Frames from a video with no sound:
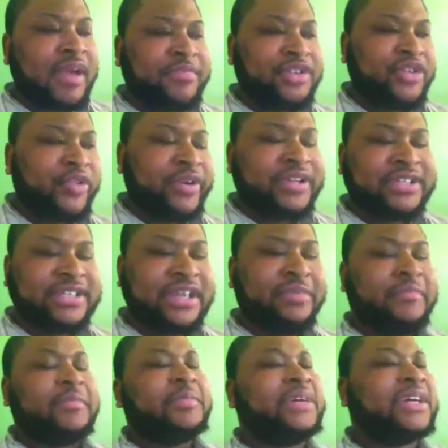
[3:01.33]
I'm sure he can
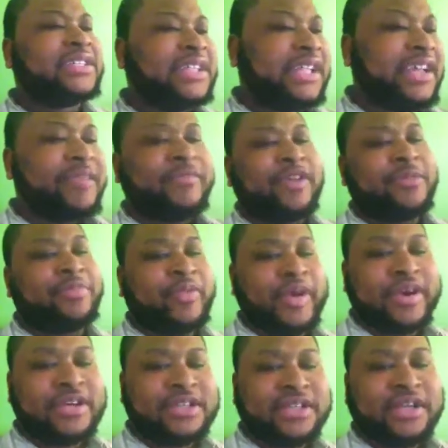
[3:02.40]
sing because they let him on the
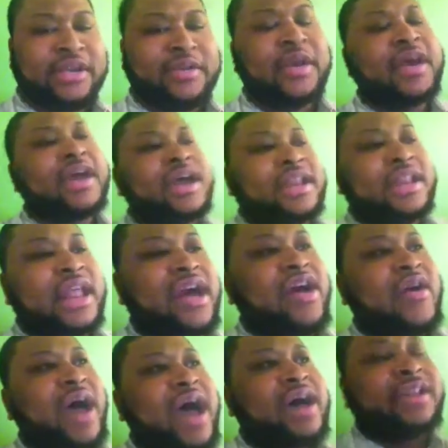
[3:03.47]
praise team.
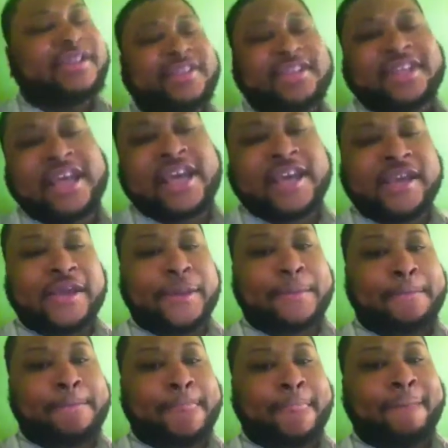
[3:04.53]
Now, I
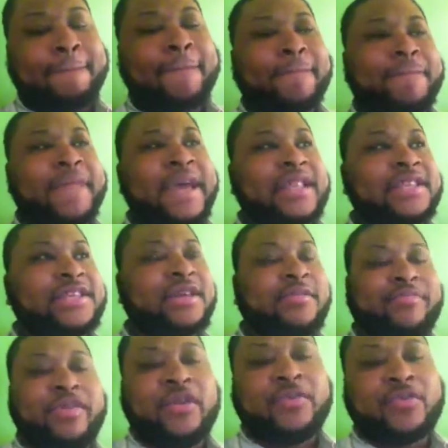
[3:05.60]
understand that
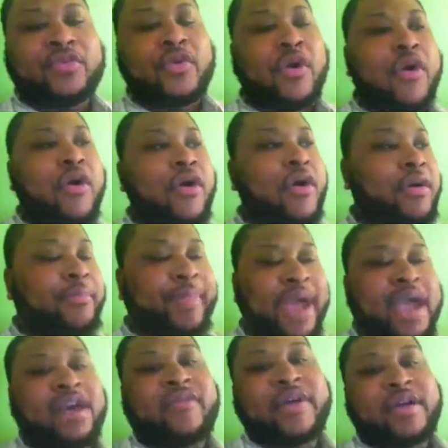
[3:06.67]
some people are
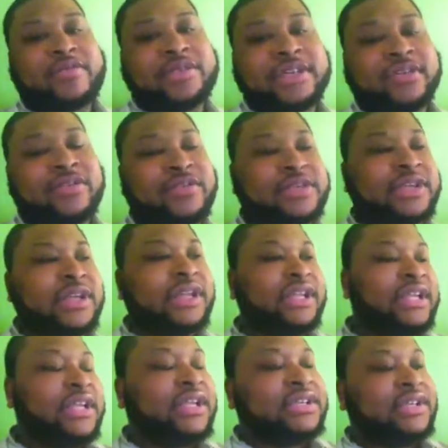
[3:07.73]
background singers and
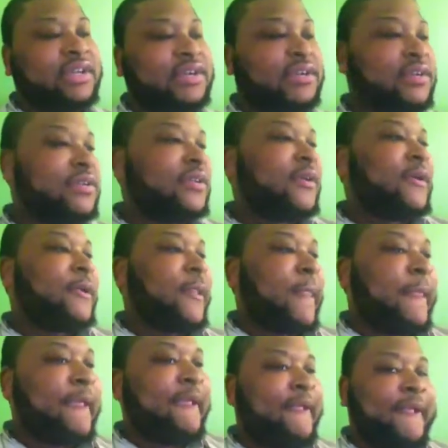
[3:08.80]
lead singers.
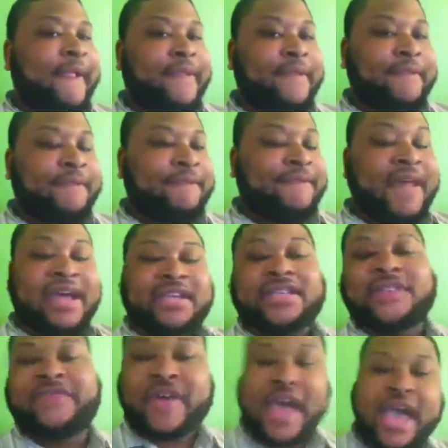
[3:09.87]

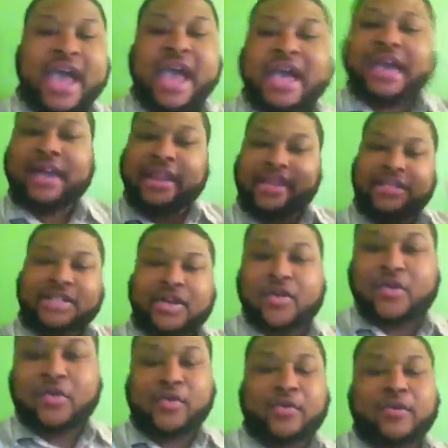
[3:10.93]
That's fine and that's
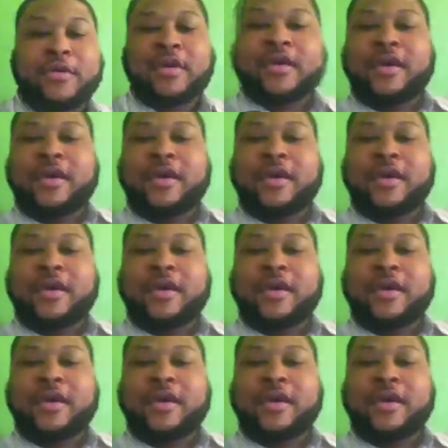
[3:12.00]
cool.